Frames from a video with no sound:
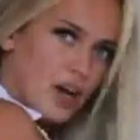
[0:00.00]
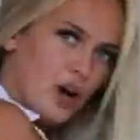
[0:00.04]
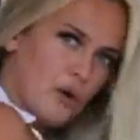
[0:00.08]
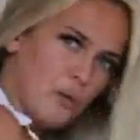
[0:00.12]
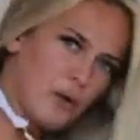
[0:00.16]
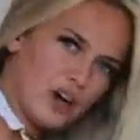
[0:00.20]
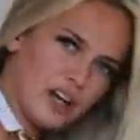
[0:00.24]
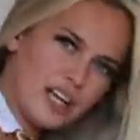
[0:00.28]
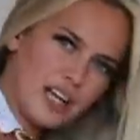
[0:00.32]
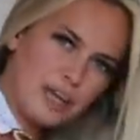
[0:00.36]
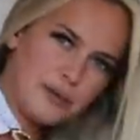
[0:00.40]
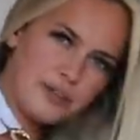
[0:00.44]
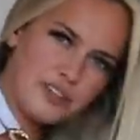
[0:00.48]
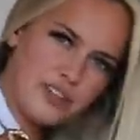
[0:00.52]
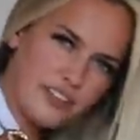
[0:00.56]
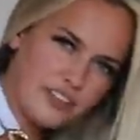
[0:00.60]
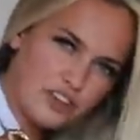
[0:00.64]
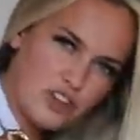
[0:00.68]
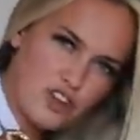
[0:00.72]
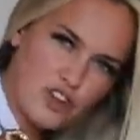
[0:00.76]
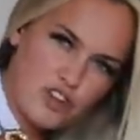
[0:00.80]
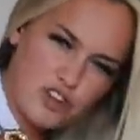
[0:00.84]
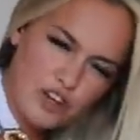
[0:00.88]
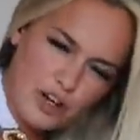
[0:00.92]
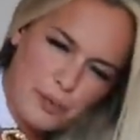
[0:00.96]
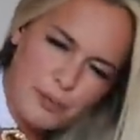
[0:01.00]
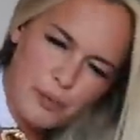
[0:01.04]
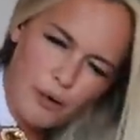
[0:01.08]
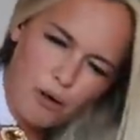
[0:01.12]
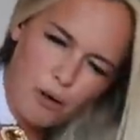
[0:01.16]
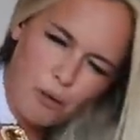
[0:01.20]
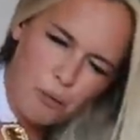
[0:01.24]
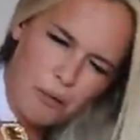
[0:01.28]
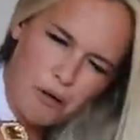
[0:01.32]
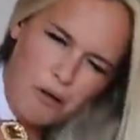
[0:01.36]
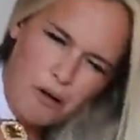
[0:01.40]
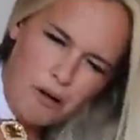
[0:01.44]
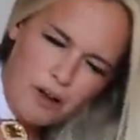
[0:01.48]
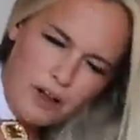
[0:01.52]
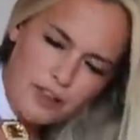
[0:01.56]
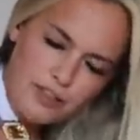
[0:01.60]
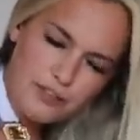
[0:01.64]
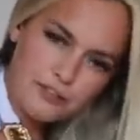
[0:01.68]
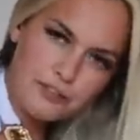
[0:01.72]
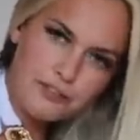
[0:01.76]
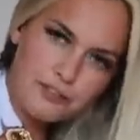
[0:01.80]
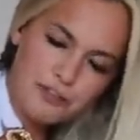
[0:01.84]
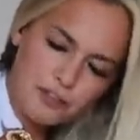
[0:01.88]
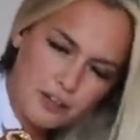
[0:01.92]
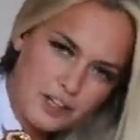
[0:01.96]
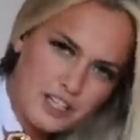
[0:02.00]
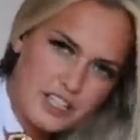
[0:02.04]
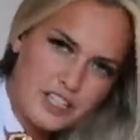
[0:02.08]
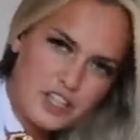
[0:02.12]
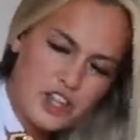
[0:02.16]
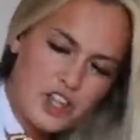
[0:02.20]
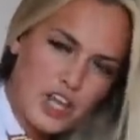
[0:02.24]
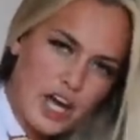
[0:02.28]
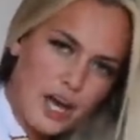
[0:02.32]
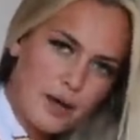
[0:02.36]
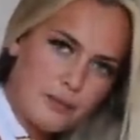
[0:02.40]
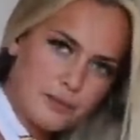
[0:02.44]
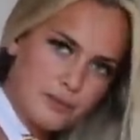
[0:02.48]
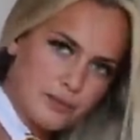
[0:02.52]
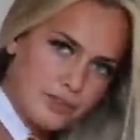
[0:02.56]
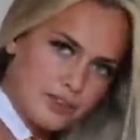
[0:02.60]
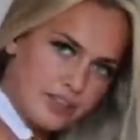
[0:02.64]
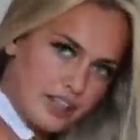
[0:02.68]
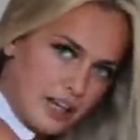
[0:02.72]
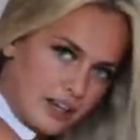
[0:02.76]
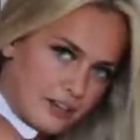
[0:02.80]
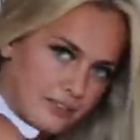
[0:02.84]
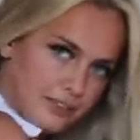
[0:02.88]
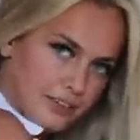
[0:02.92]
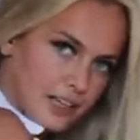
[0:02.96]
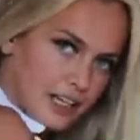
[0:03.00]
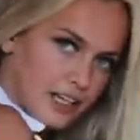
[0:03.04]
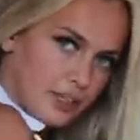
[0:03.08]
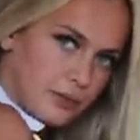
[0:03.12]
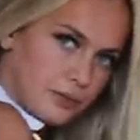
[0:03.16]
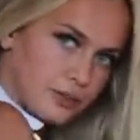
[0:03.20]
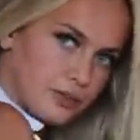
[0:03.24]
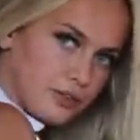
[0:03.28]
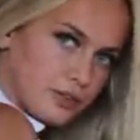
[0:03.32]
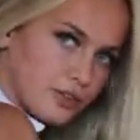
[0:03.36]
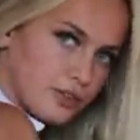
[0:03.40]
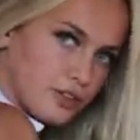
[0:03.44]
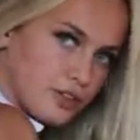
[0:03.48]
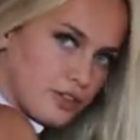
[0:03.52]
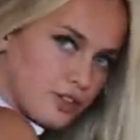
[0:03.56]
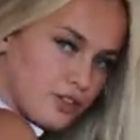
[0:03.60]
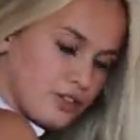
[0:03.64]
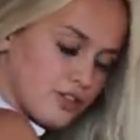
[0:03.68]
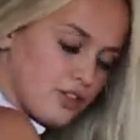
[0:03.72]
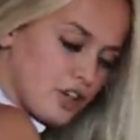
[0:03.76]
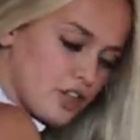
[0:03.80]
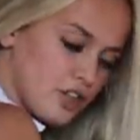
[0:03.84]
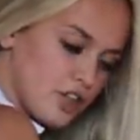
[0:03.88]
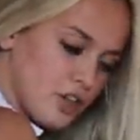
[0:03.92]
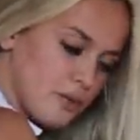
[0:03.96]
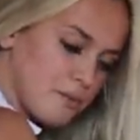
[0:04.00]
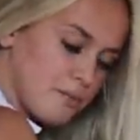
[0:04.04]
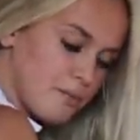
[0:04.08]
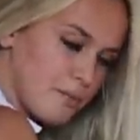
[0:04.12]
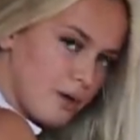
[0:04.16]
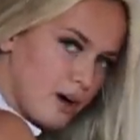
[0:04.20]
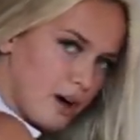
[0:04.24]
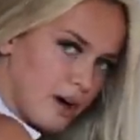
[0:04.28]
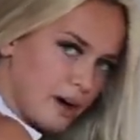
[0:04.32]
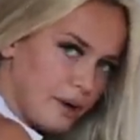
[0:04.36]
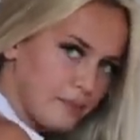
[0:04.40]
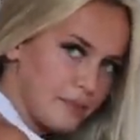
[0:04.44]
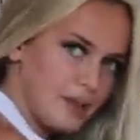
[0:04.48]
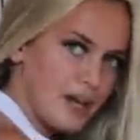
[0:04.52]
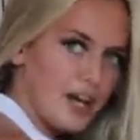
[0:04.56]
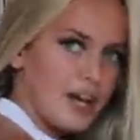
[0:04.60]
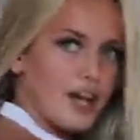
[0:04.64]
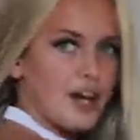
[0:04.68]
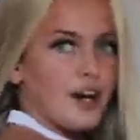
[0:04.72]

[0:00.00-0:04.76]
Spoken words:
Why do I keep saying the triple? The three gems have a little scrunch bum,